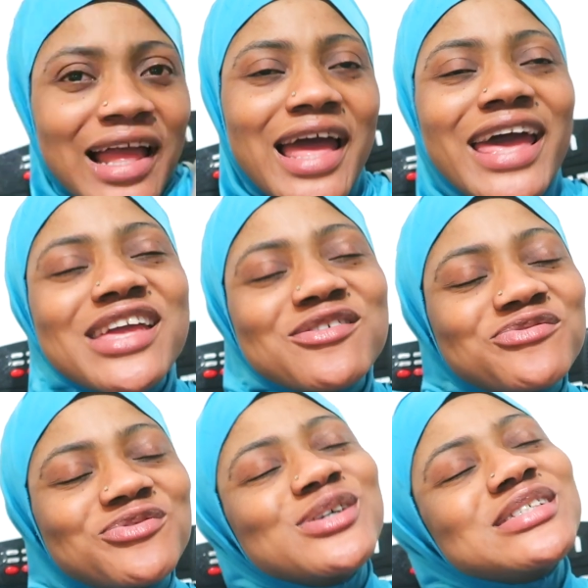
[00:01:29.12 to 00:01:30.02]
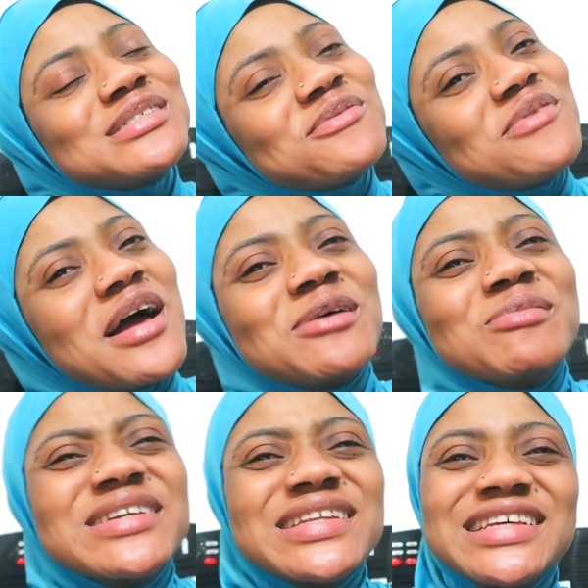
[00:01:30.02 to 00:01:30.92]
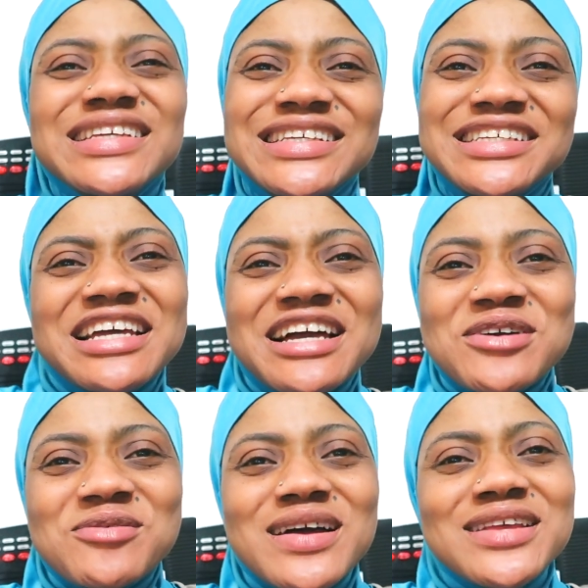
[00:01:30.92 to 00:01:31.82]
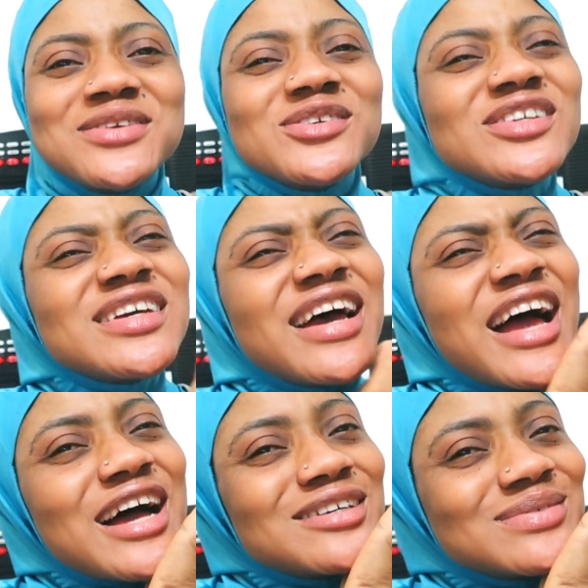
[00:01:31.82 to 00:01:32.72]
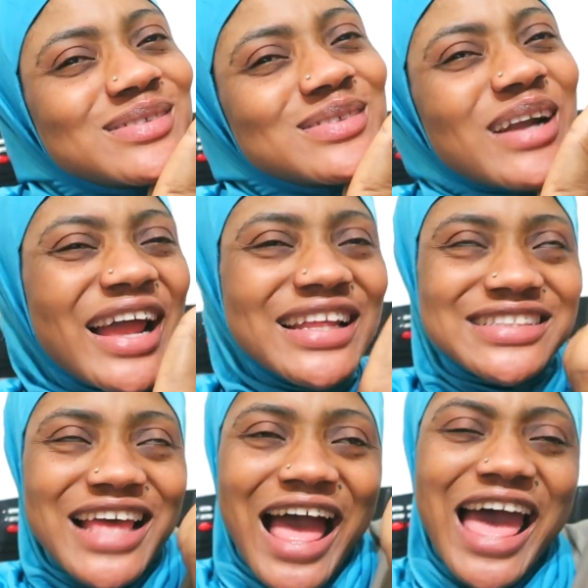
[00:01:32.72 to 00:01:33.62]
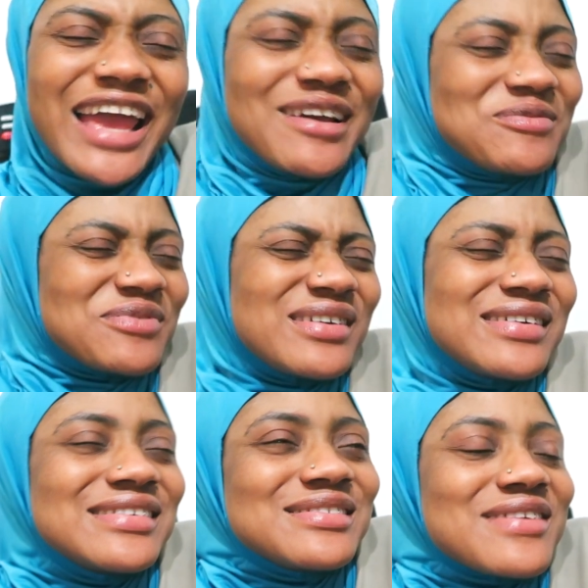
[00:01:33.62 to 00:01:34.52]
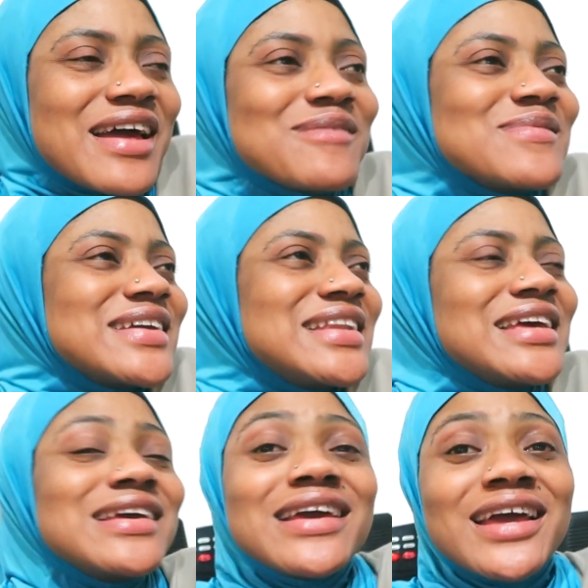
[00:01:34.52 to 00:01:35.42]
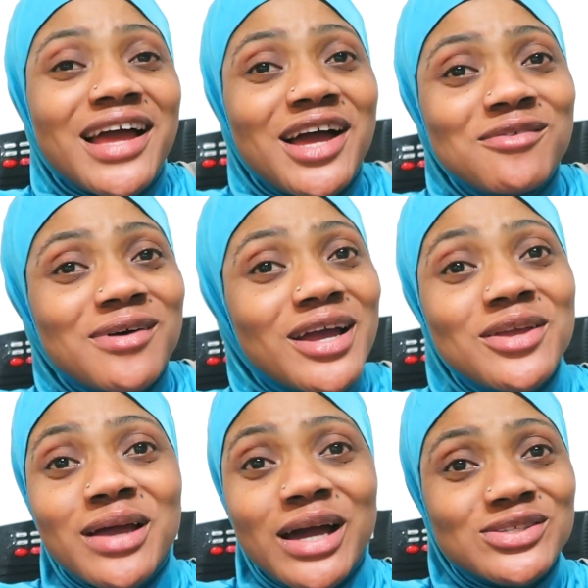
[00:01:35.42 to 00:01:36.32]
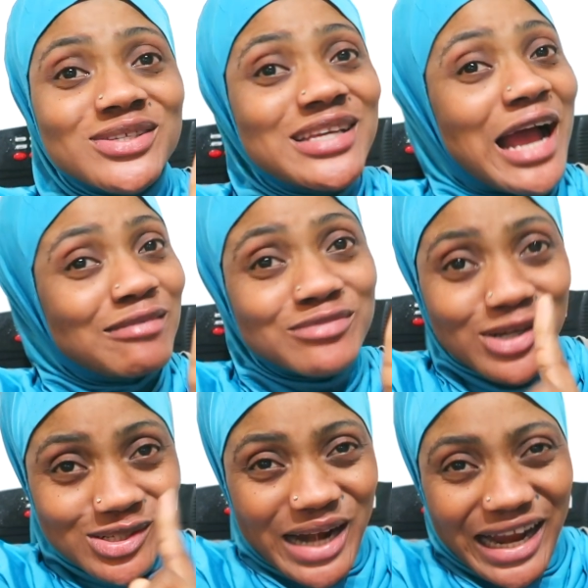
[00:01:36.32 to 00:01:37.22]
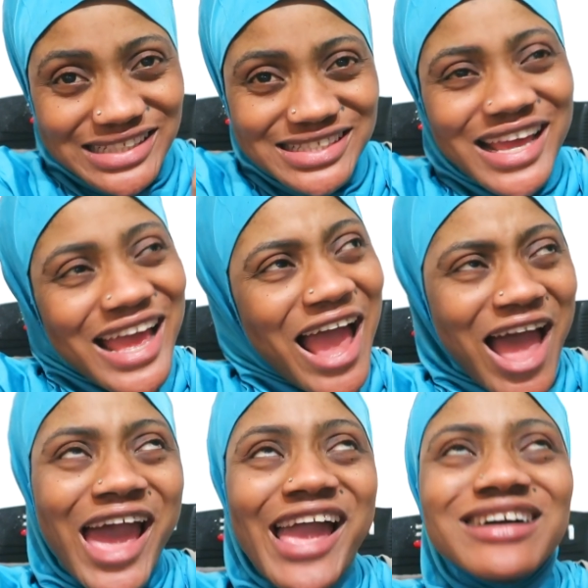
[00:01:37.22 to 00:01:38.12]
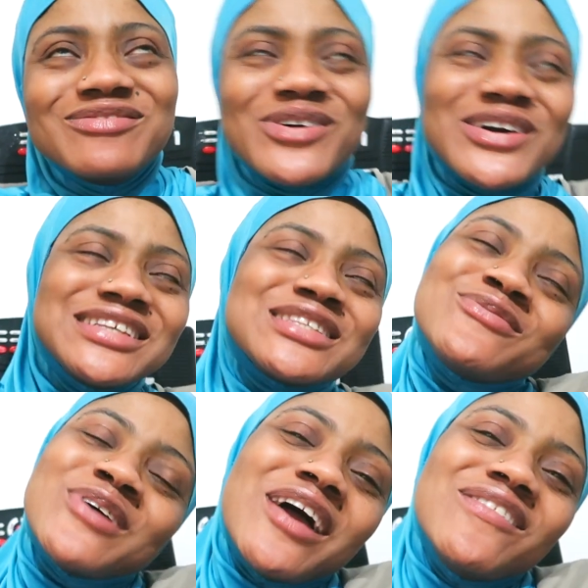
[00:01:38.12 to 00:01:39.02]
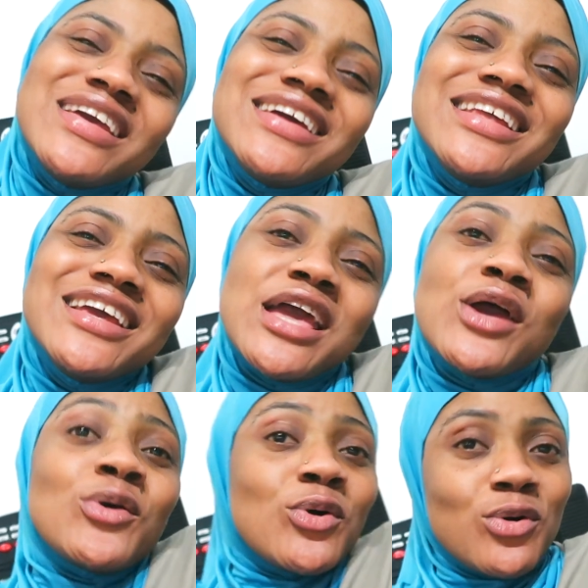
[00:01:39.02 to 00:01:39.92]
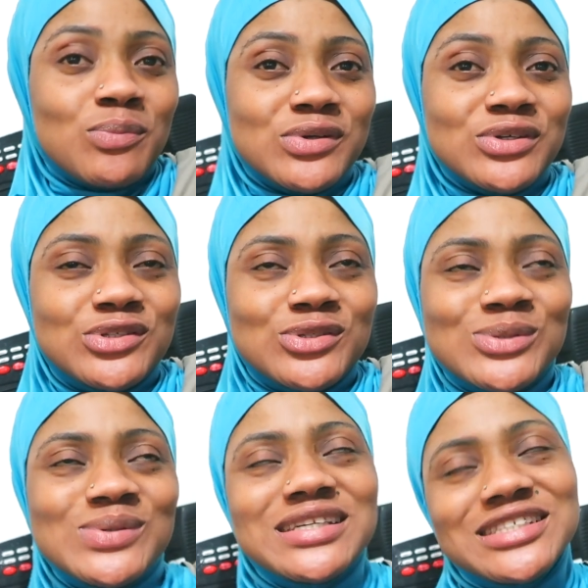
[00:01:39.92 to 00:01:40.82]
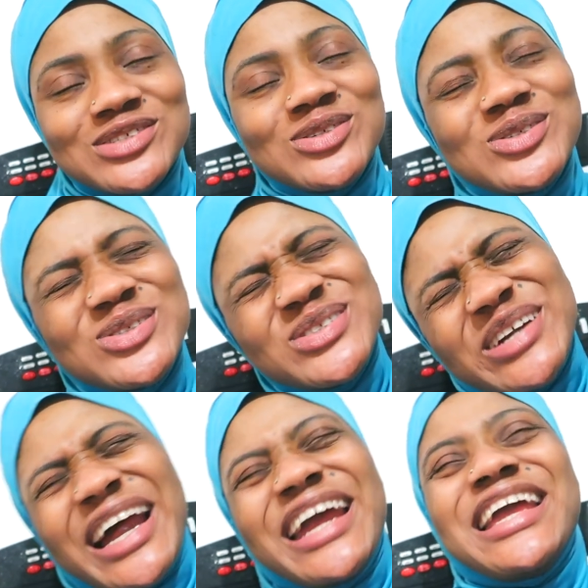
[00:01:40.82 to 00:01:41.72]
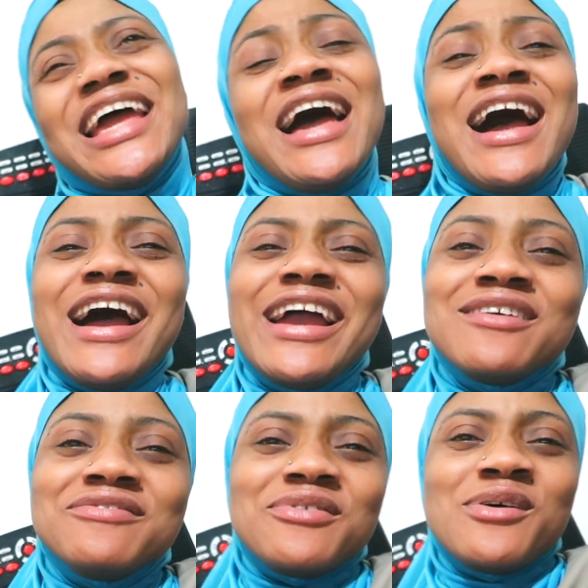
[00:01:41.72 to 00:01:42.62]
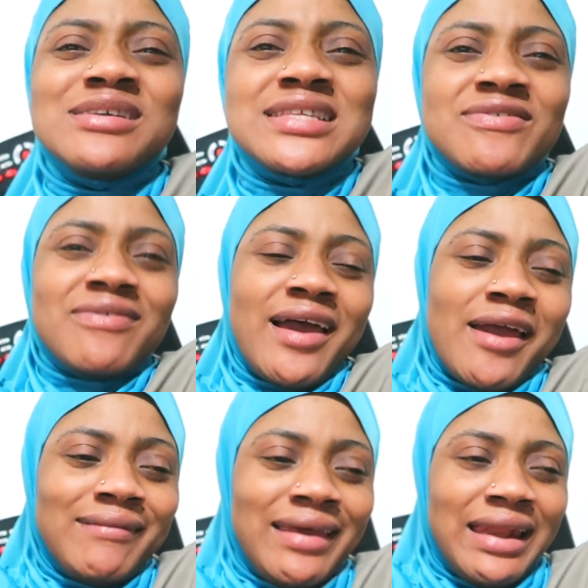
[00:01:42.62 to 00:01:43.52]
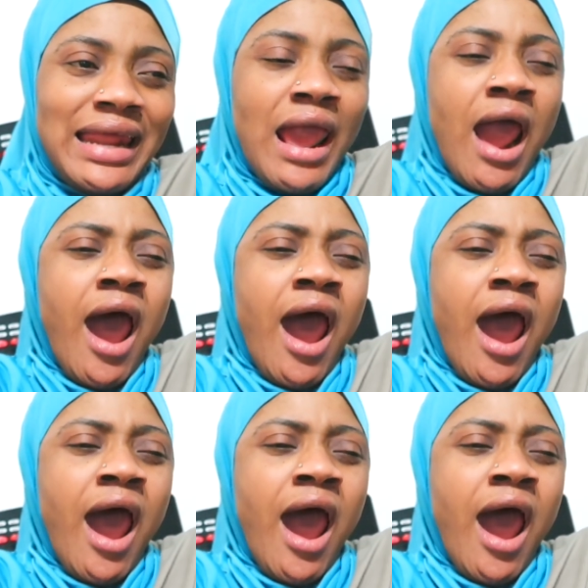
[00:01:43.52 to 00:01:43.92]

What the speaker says: Hi, Afos family. How are you? I'm alright. Hi, Afos family. How are you? Actually, I'm not alright. Hi, Afos family. Hope you're doing alright. Hi, Afos family.